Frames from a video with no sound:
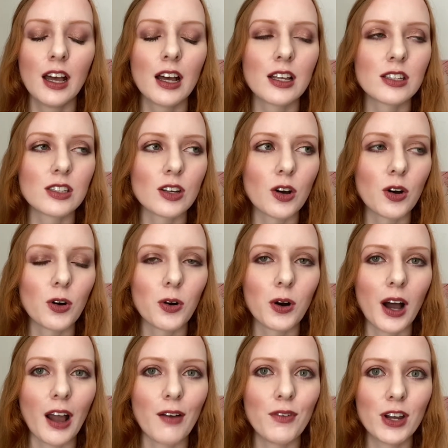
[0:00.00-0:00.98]

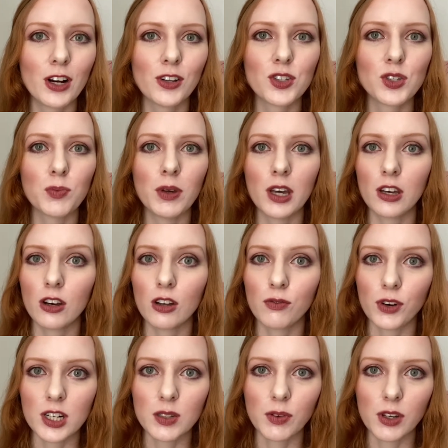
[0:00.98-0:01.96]
So I figured this would be a good
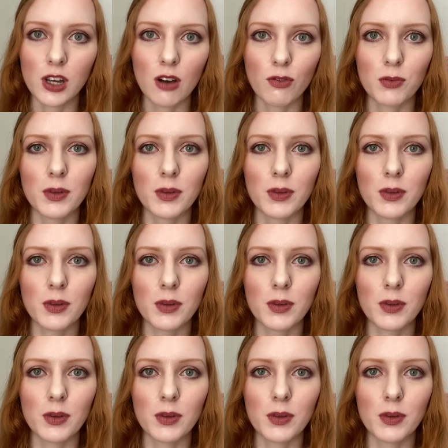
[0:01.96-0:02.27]
first video for